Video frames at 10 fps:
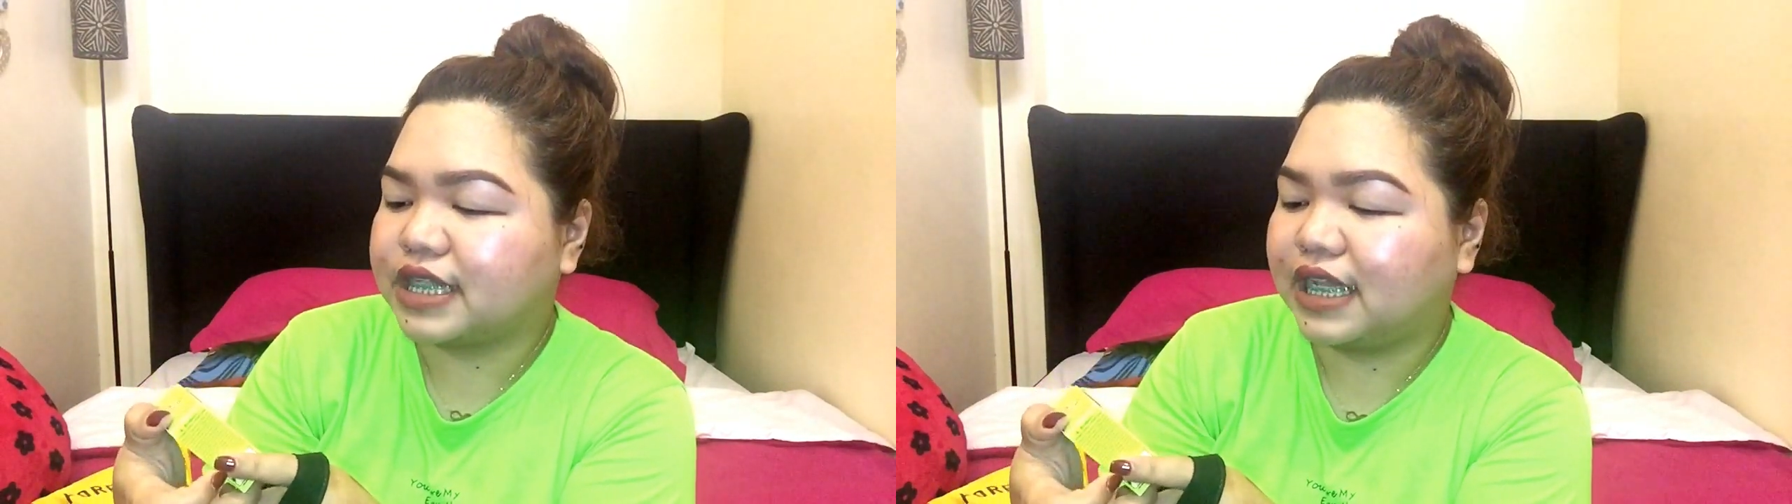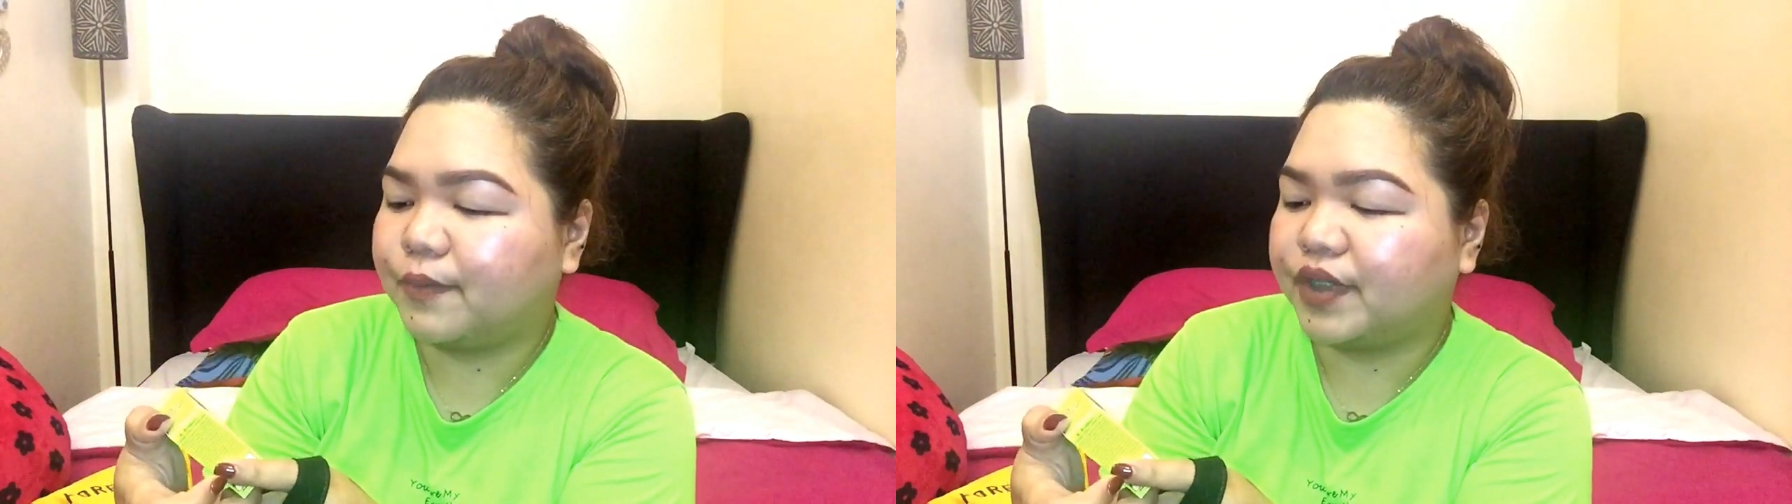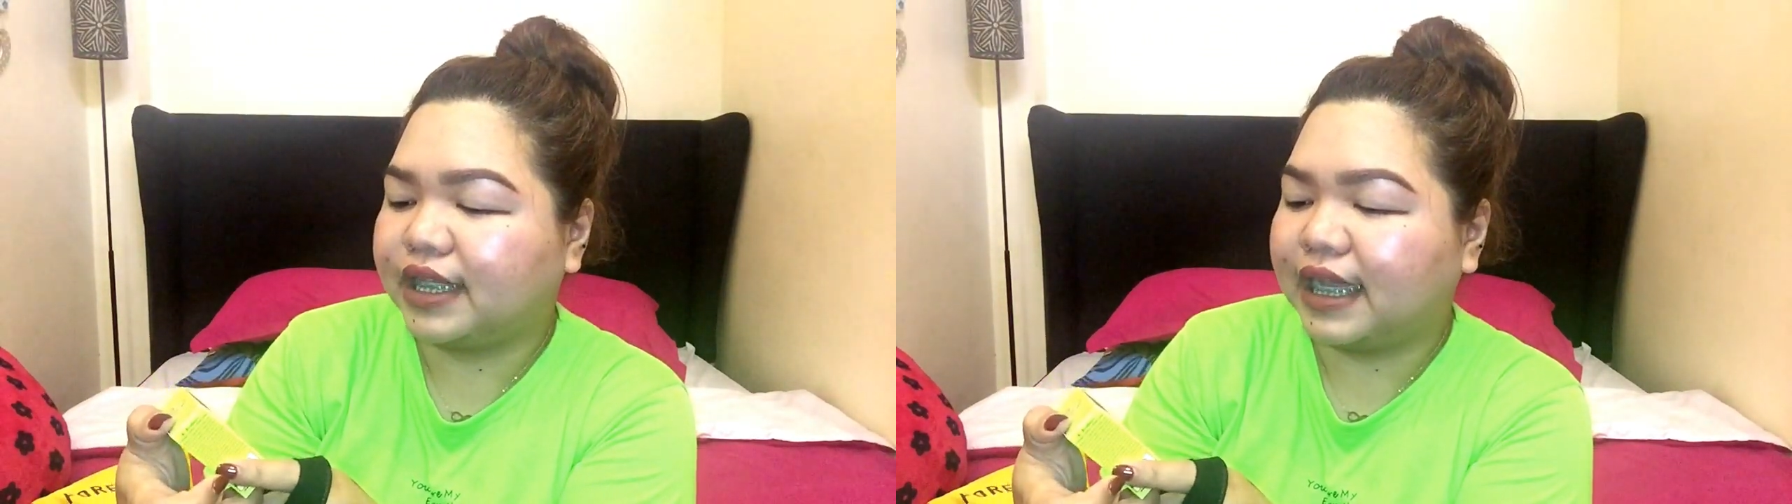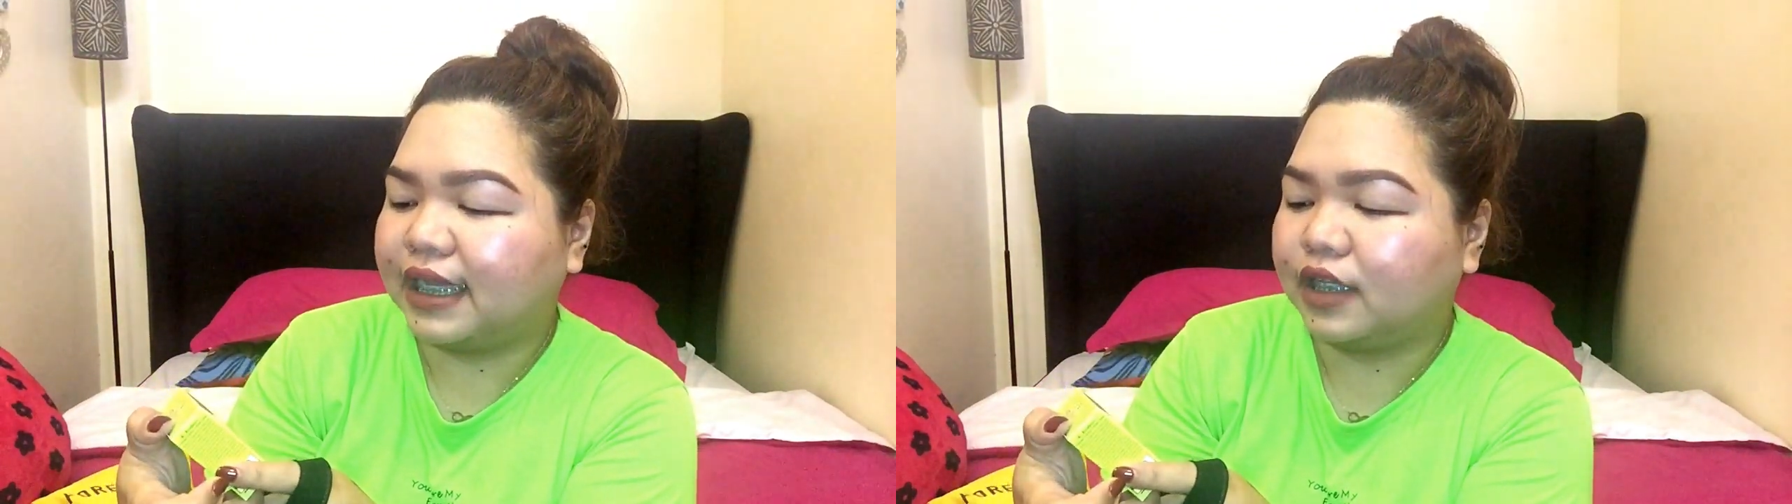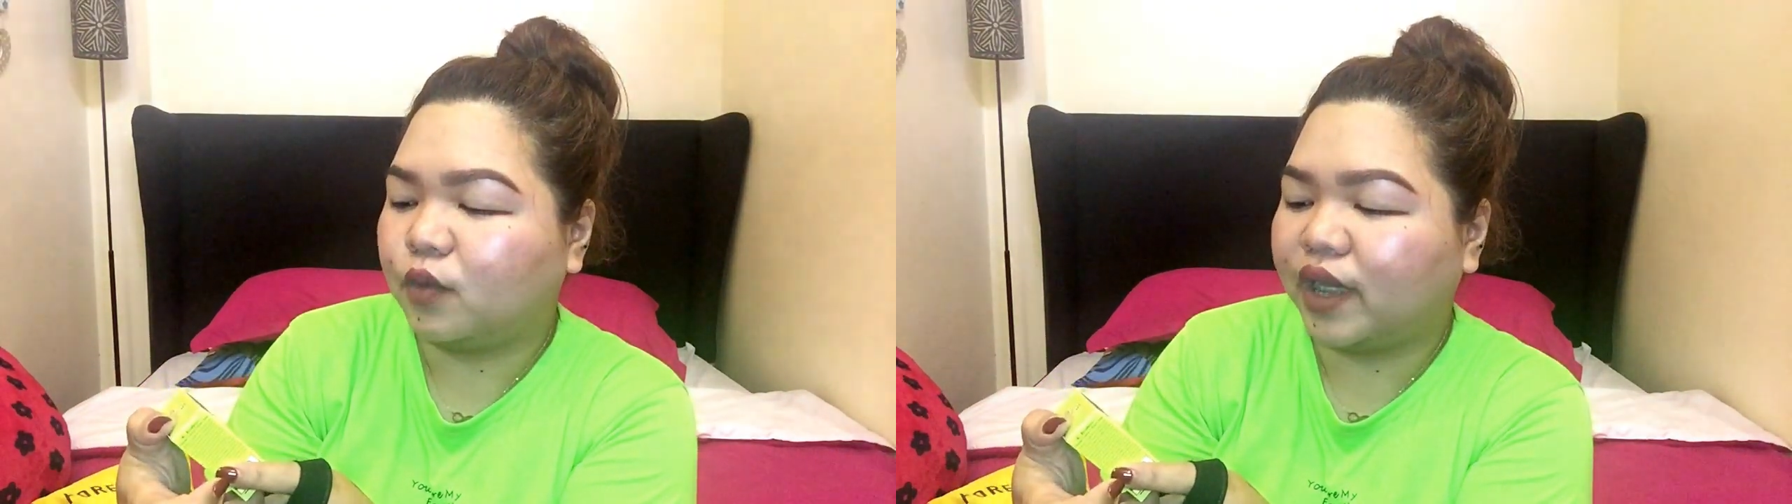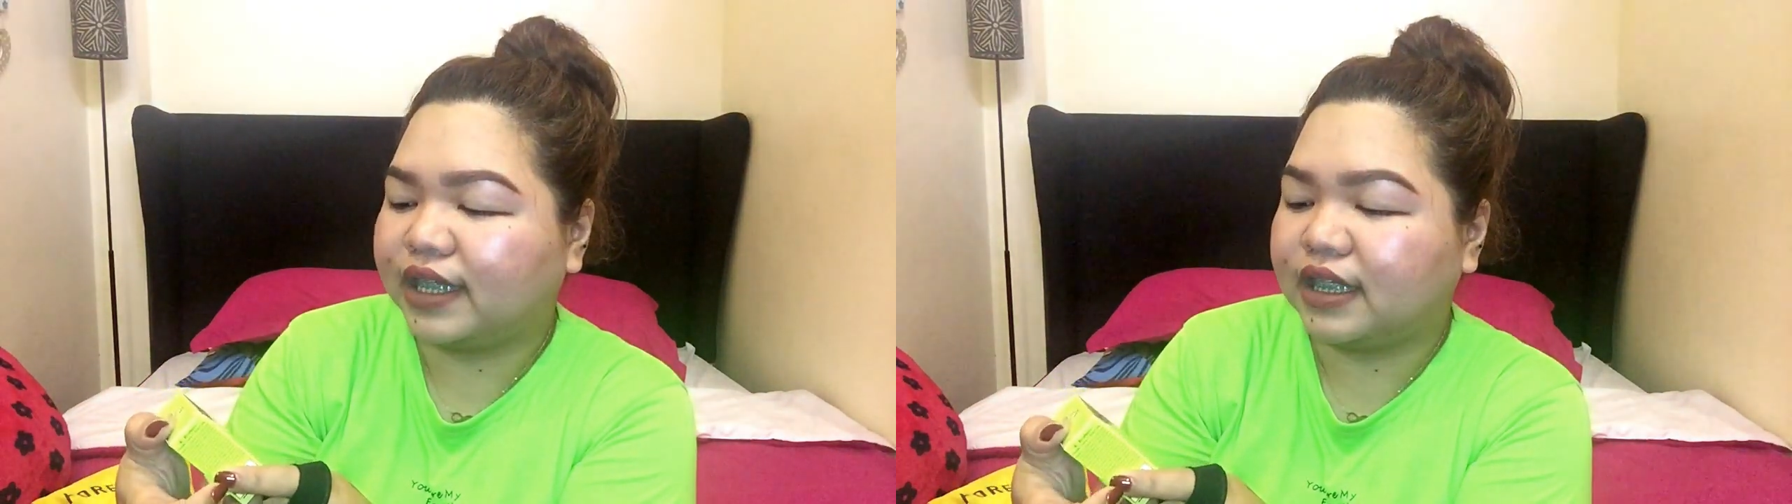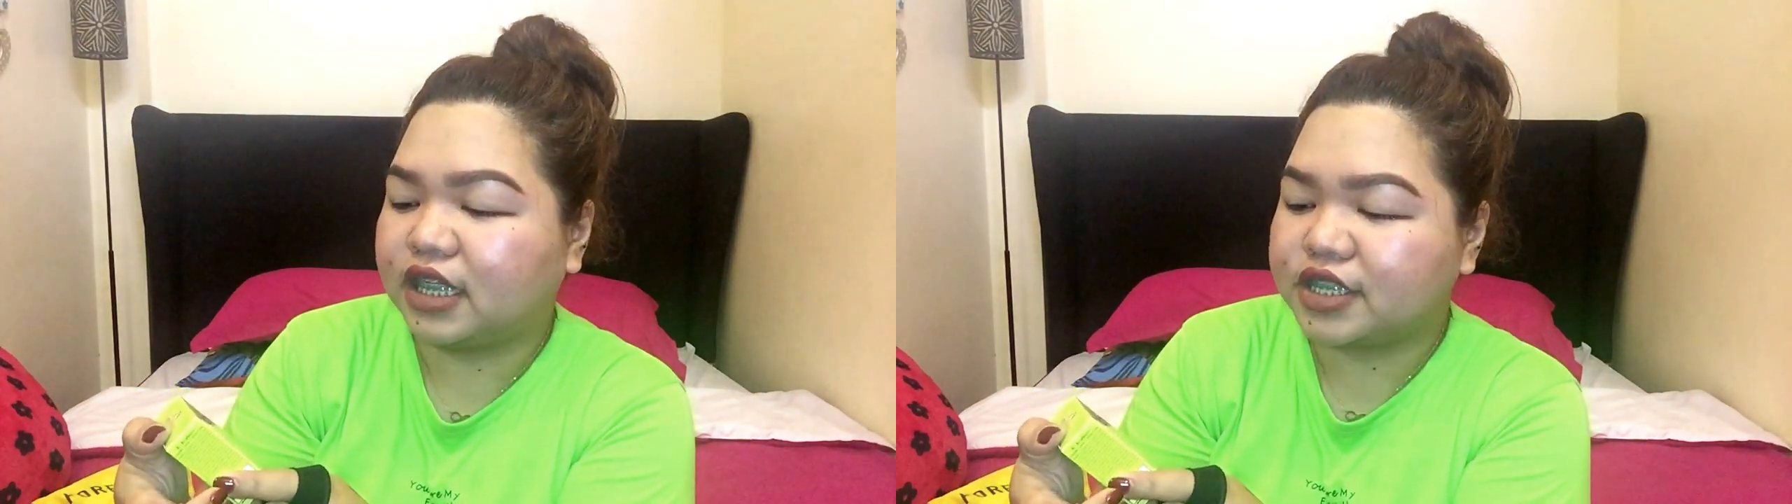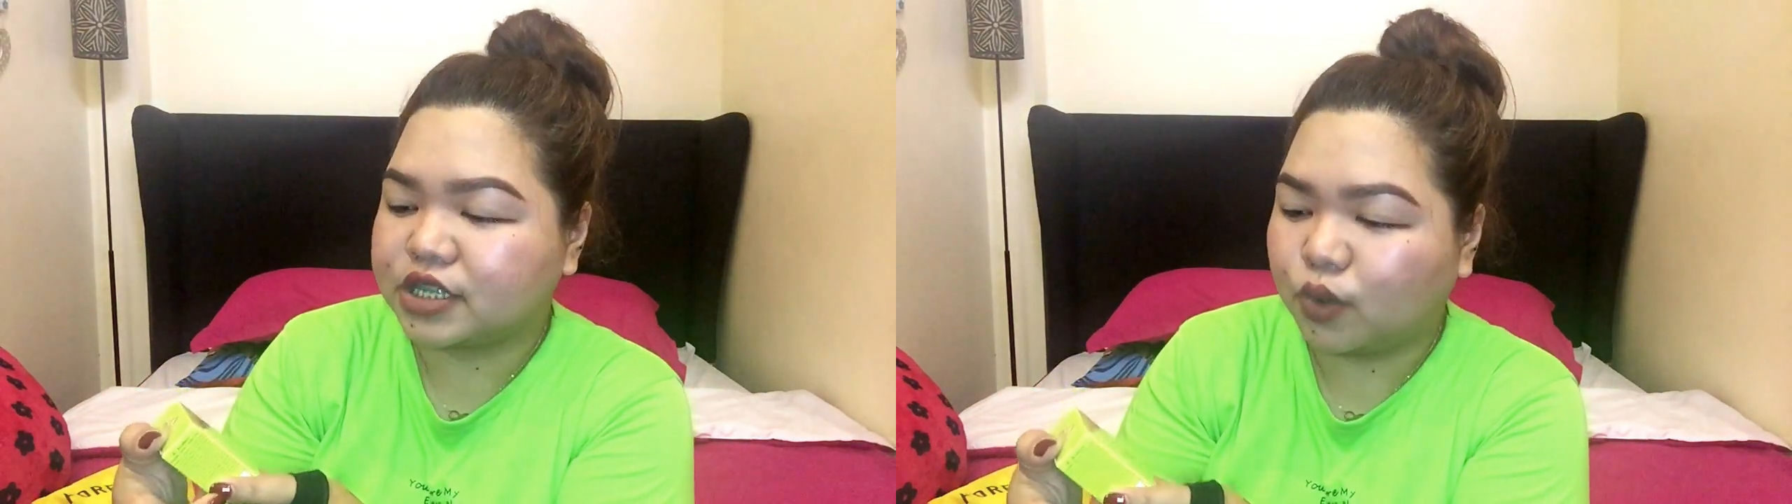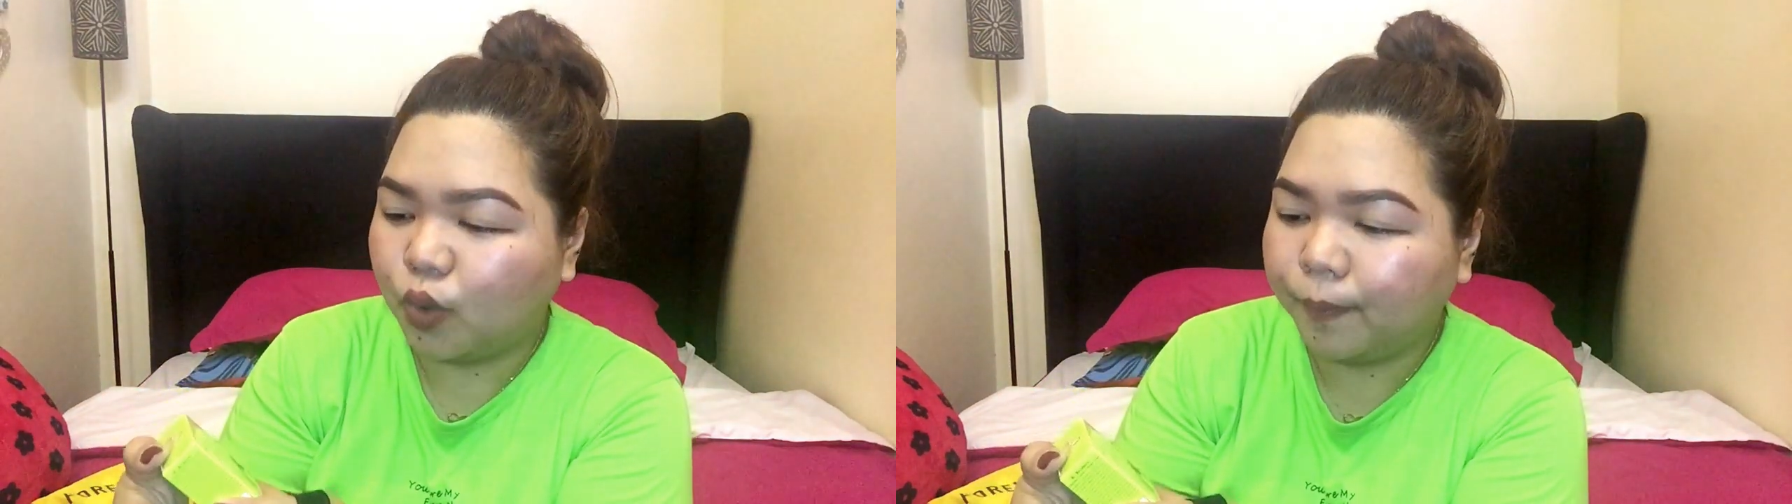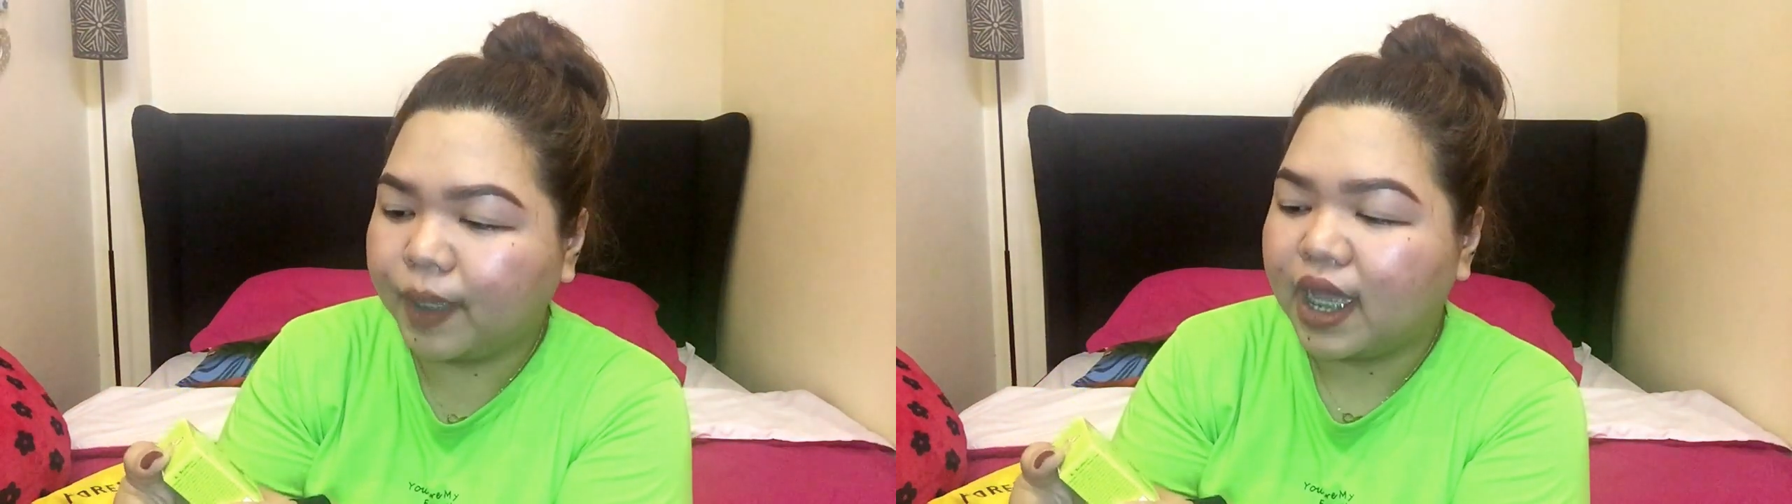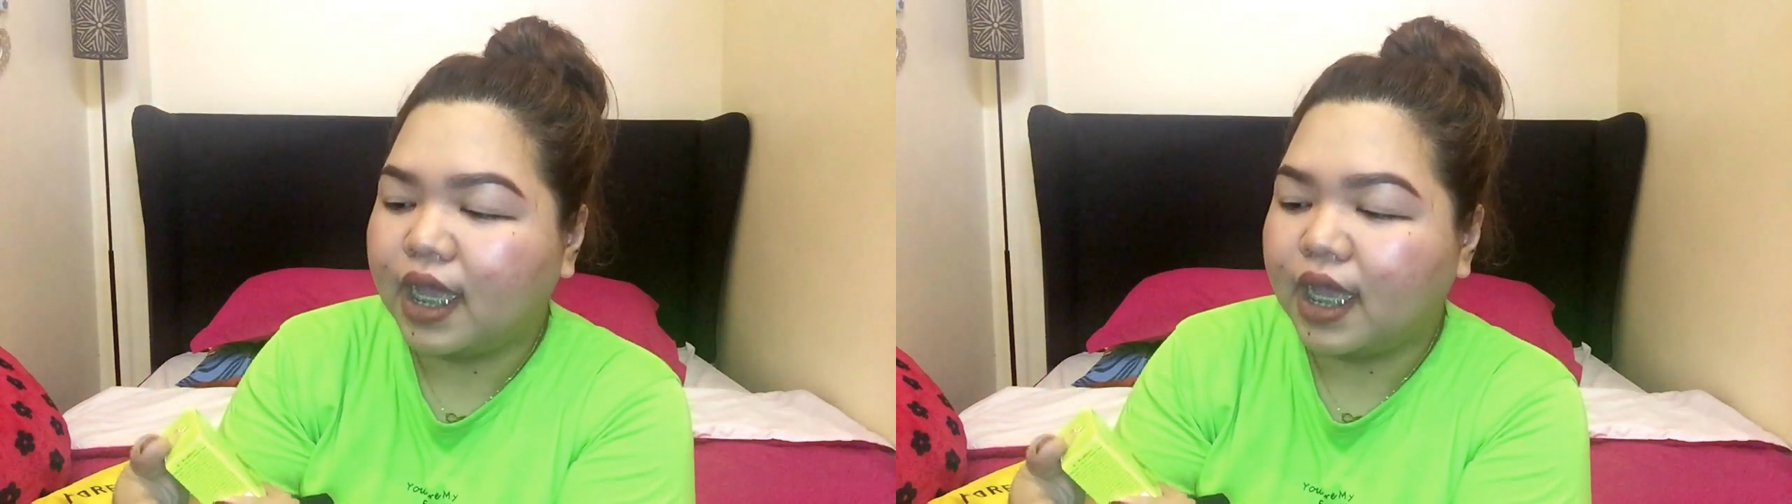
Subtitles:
A lemon and honey whitening soap.